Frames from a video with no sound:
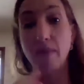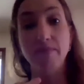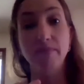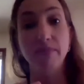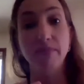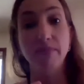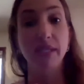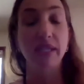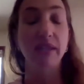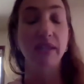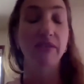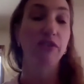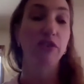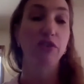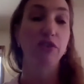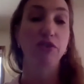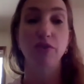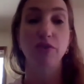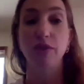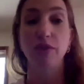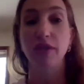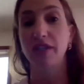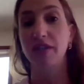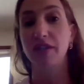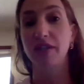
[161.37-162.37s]

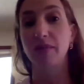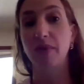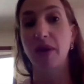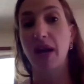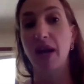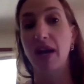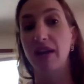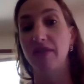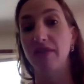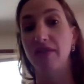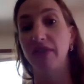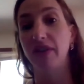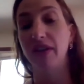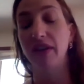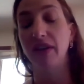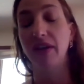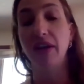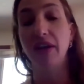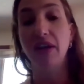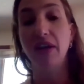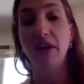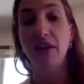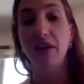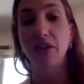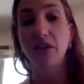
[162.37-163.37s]
crumbs if you're doing some
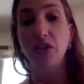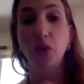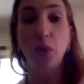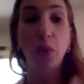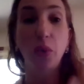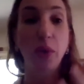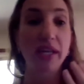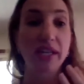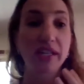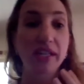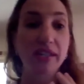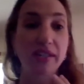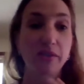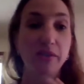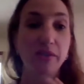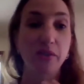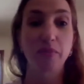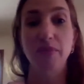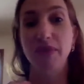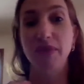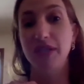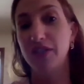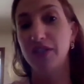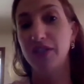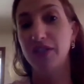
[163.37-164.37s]
kind of a
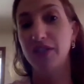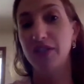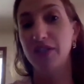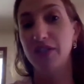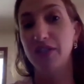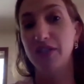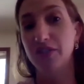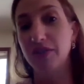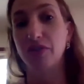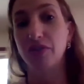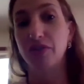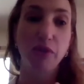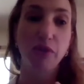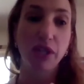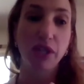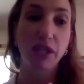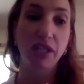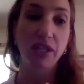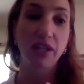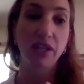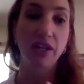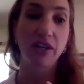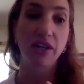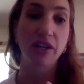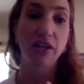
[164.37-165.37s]
twist or mystery or
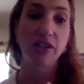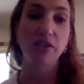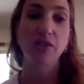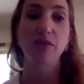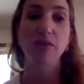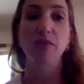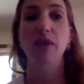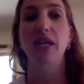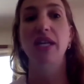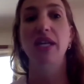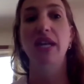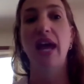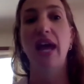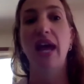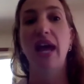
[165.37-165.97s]
thriller.